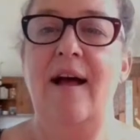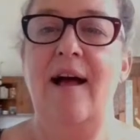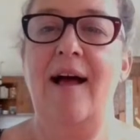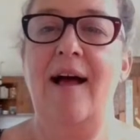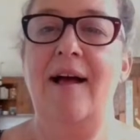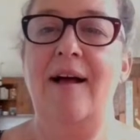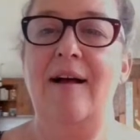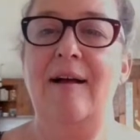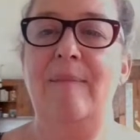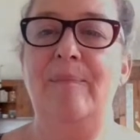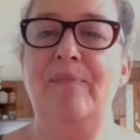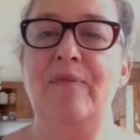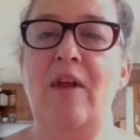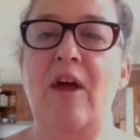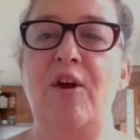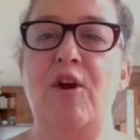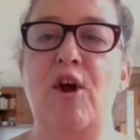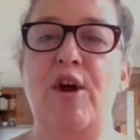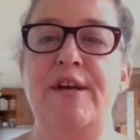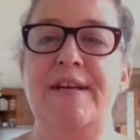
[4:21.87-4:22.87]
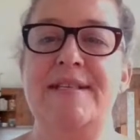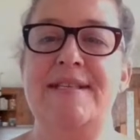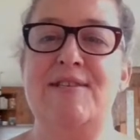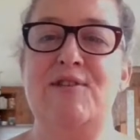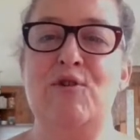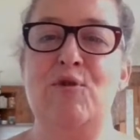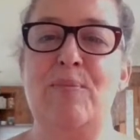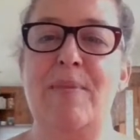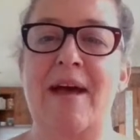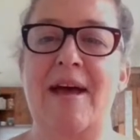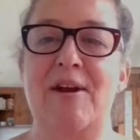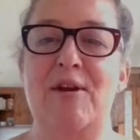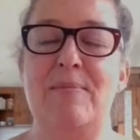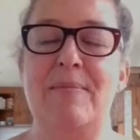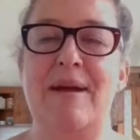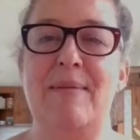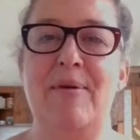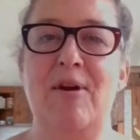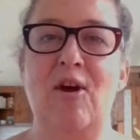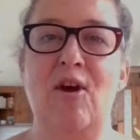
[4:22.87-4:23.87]
I know you're still mad at
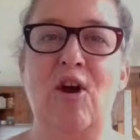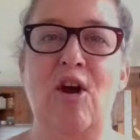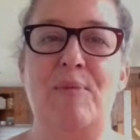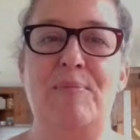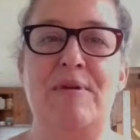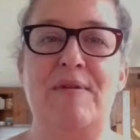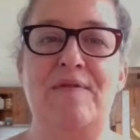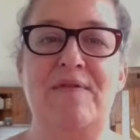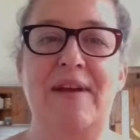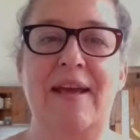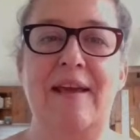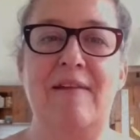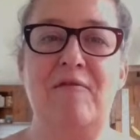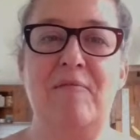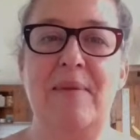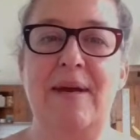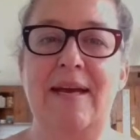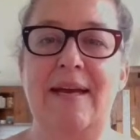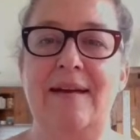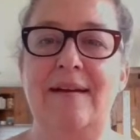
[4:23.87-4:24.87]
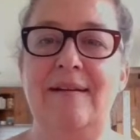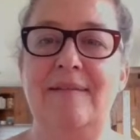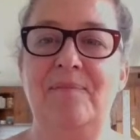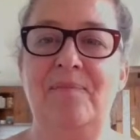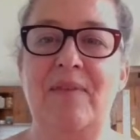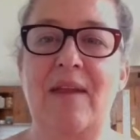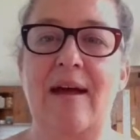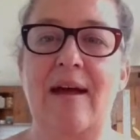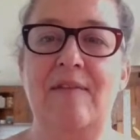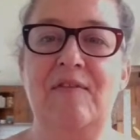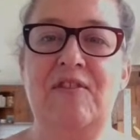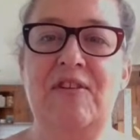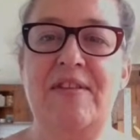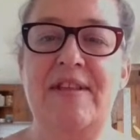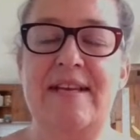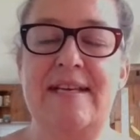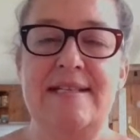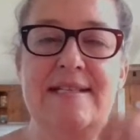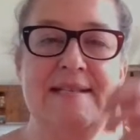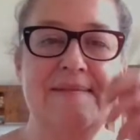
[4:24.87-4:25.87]
me, but I hope you forgive me after
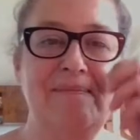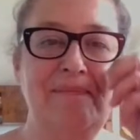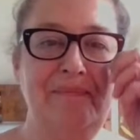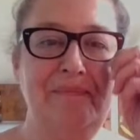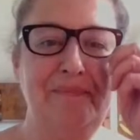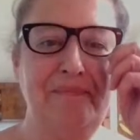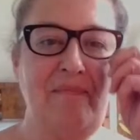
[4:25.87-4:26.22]
this.